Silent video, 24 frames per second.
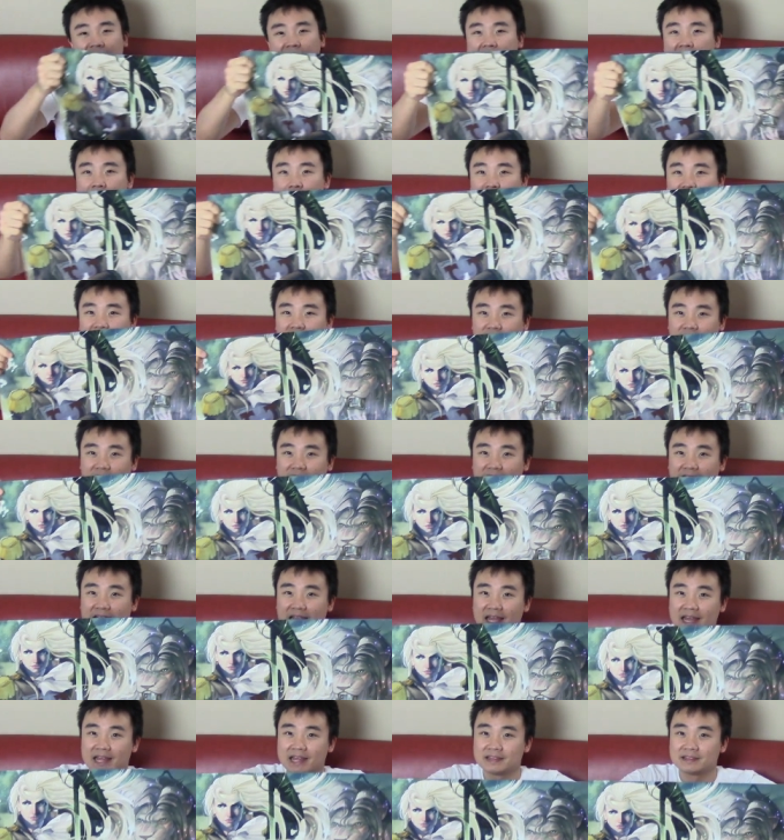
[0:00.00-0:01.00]
Emma
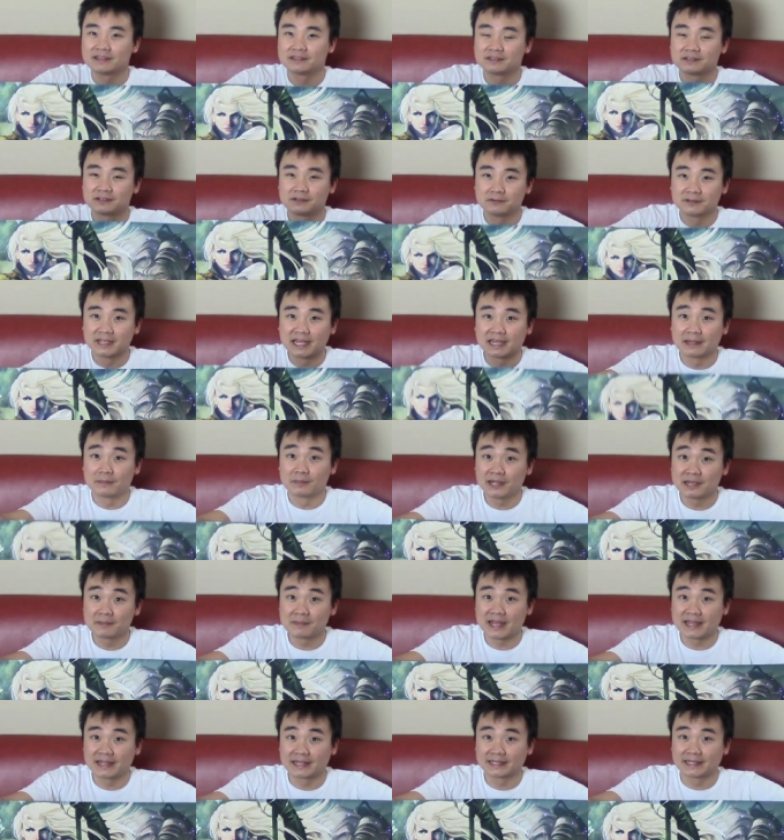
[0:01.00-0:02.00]
and to get a
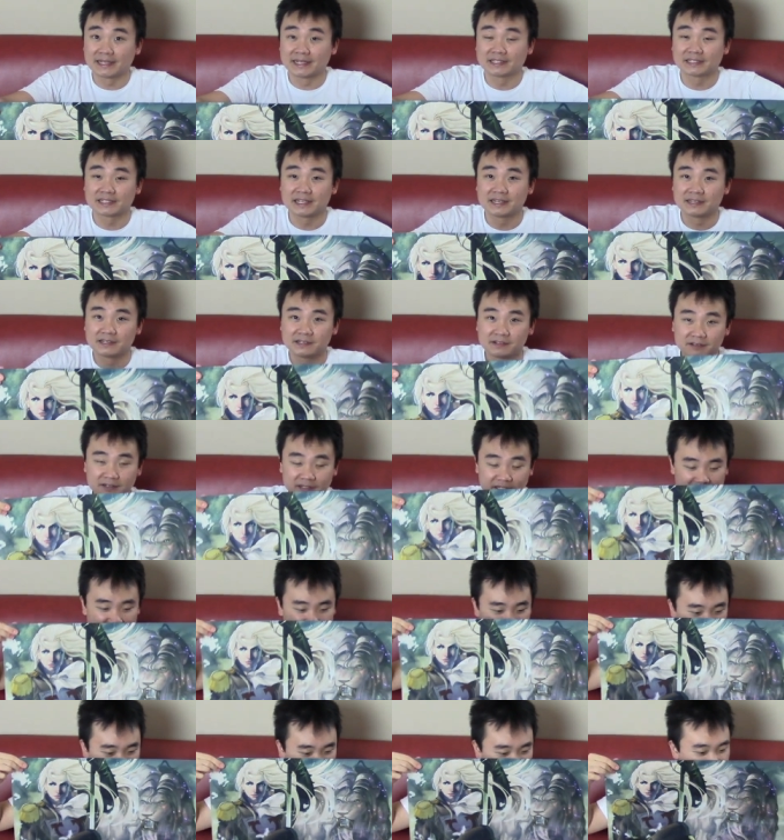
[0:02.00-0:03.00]
playmat like this. And you can
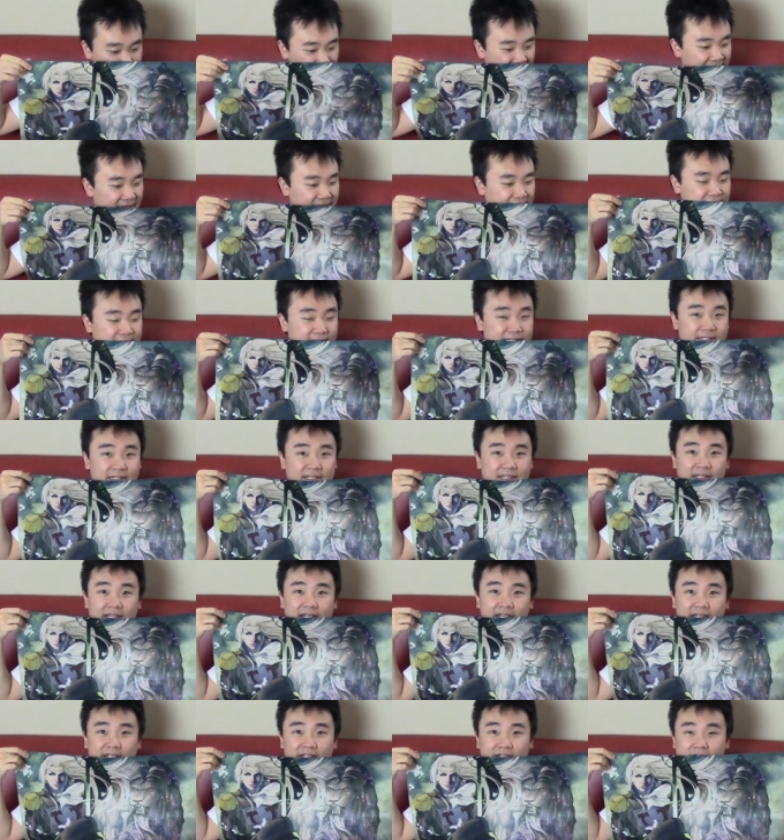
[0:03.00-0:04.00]
see the playmat is
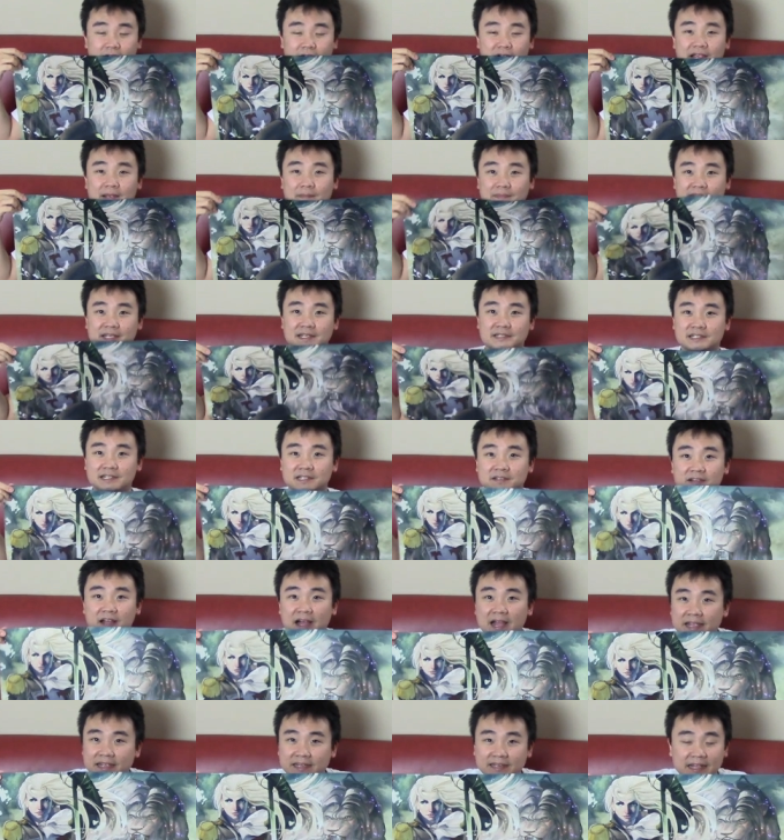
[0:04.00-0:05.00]
there's no MTG
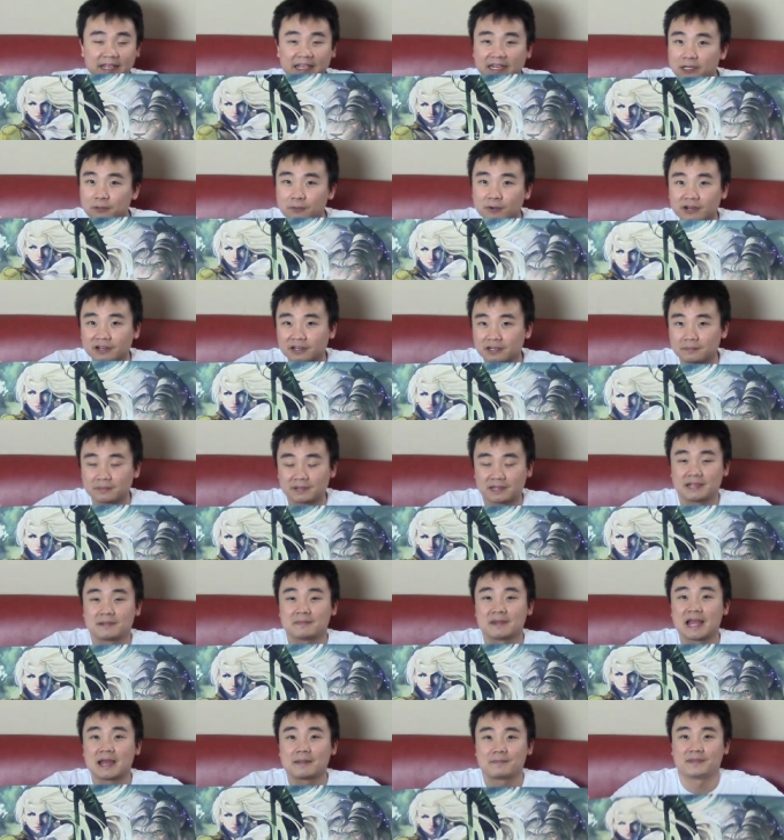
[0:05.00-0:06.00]
lion anywhere in a
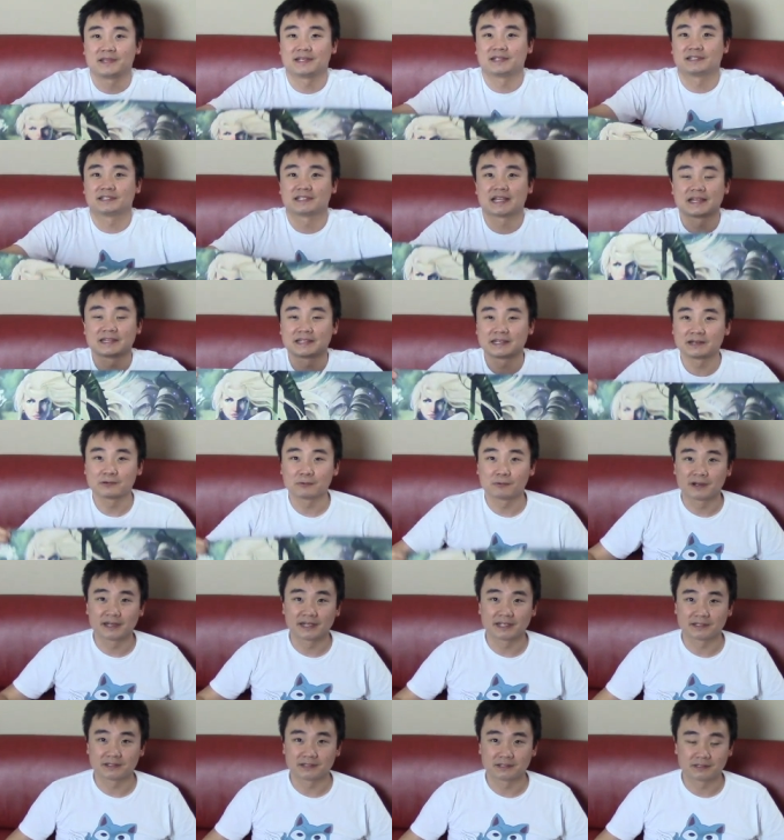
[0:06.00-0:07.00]
playmat because I didn't
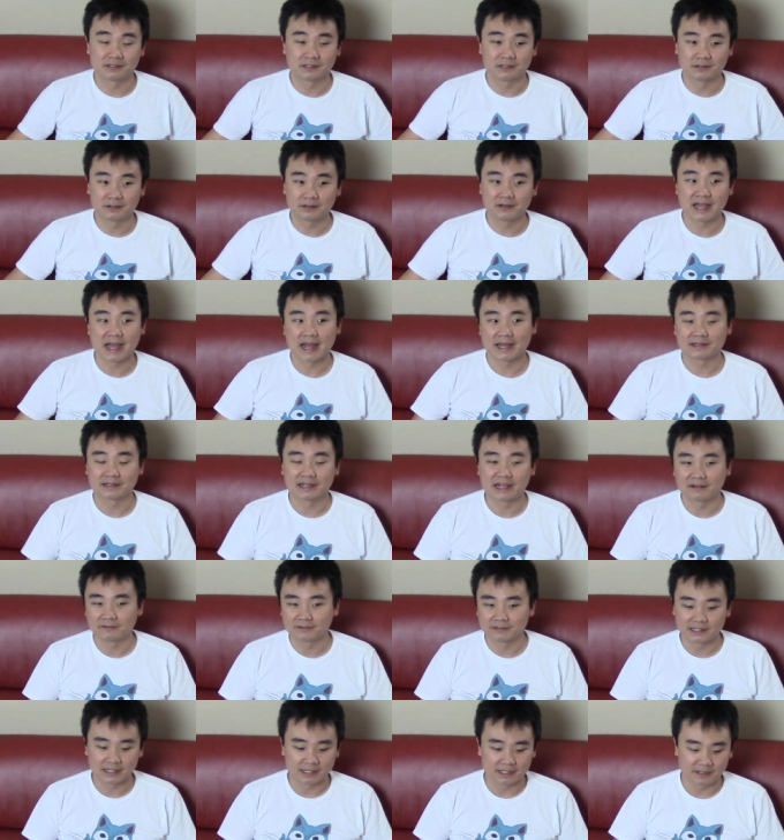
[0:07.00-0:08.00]
want it to do that.
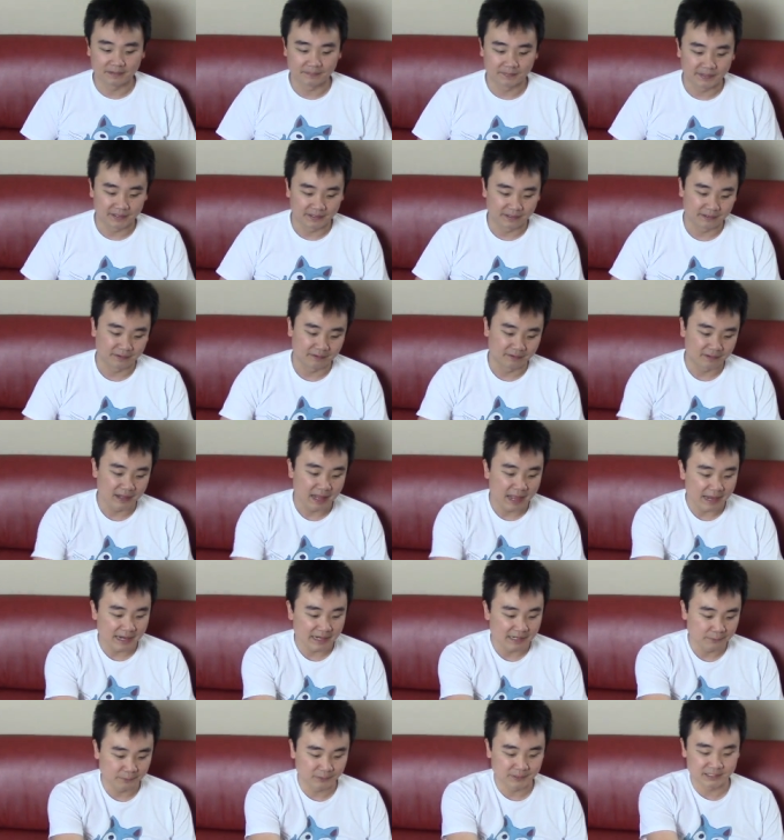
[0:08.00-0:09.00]
Obviously, I could put a
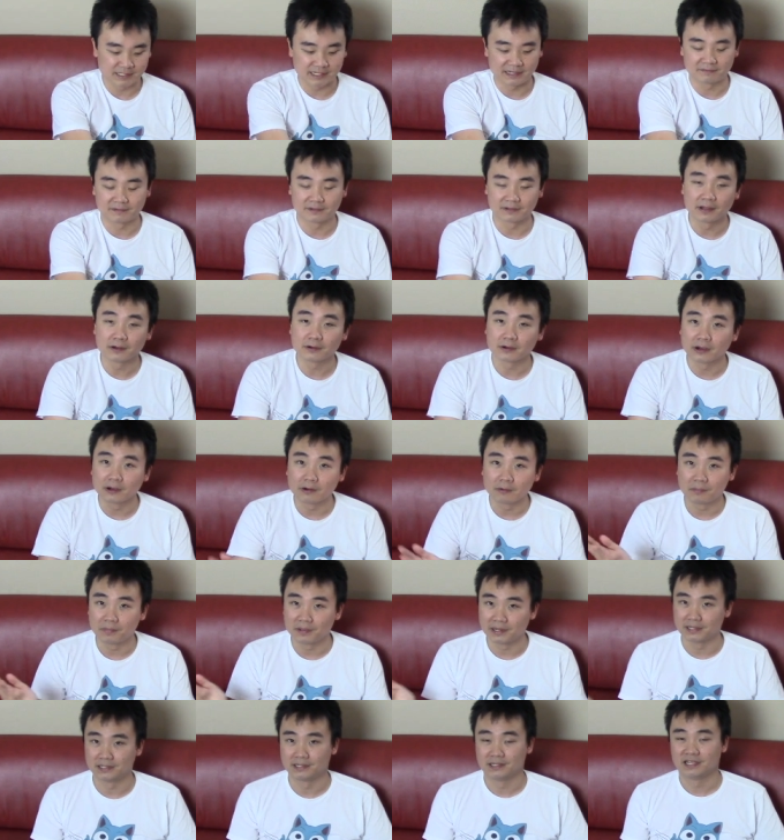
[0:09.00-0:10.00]
lion, which I have logo,
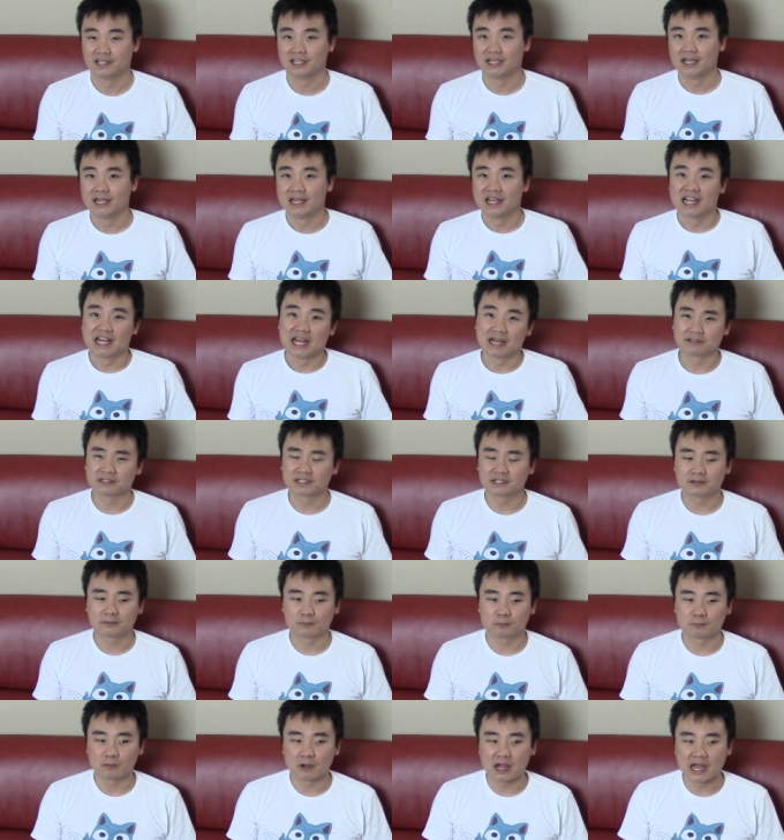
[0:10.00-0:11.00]
but I was like,
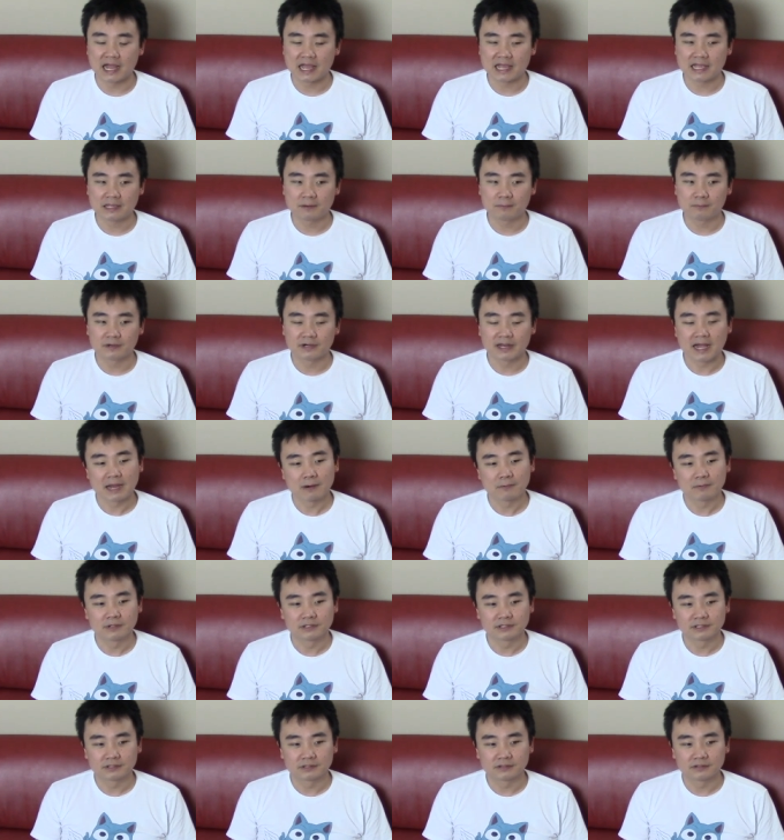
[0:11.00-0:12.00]
why would I
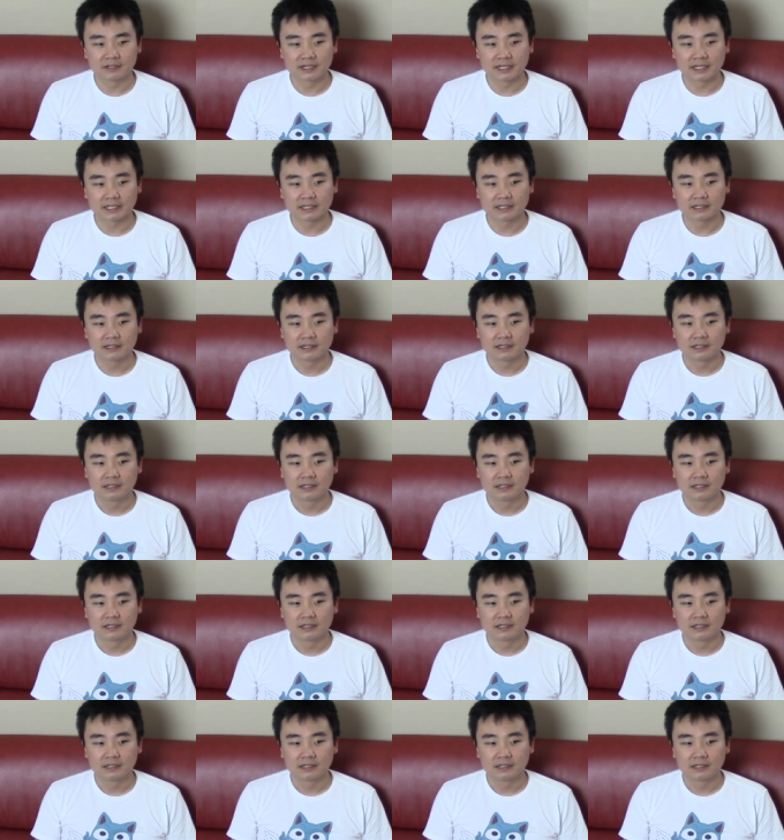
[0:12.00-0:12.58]
want to like,